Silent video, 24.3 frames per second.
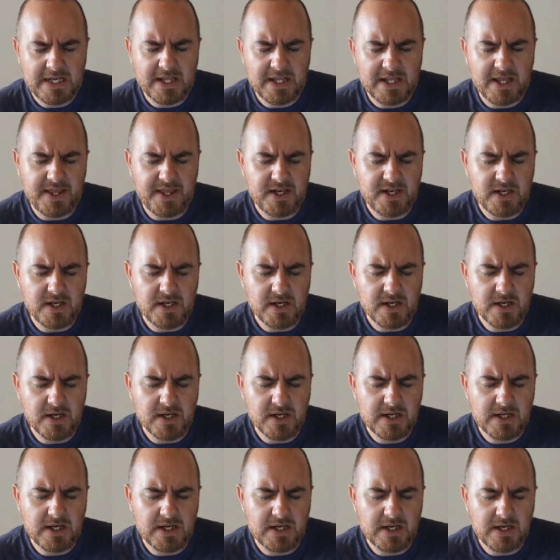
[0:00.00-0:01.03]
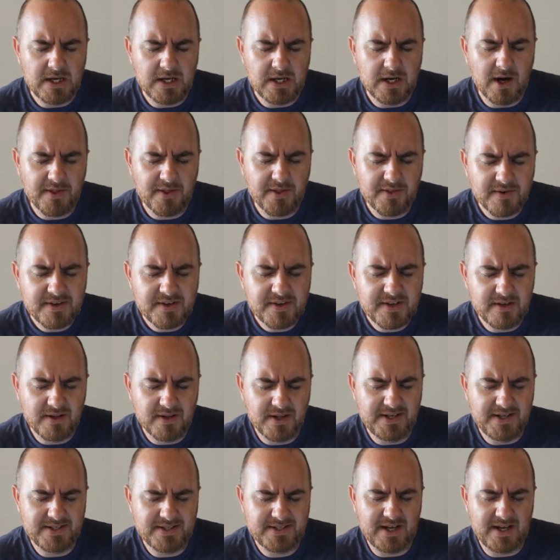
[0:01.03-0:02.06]
The other deal
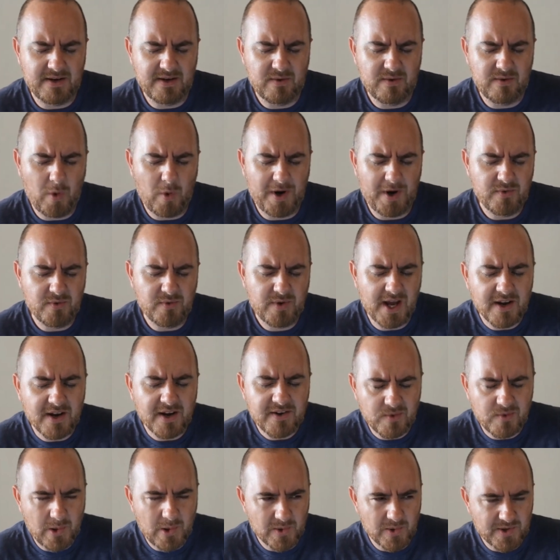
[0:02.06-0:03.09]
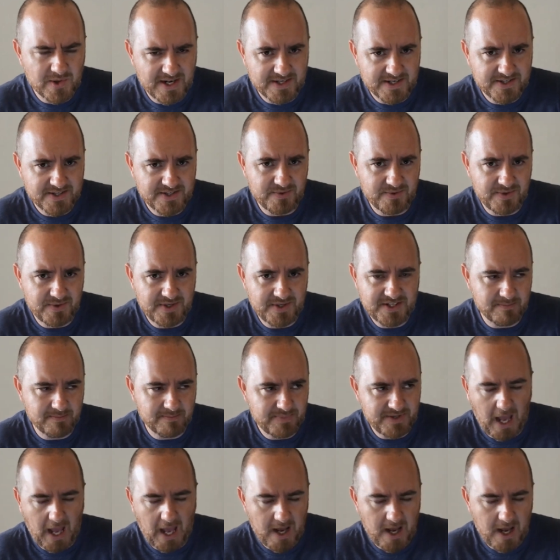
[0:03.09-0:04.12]
is that when you can't do your test, you need to
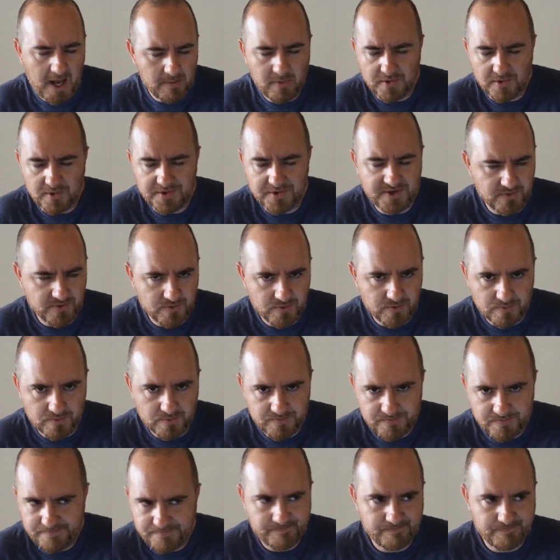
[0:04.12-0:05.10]
be able to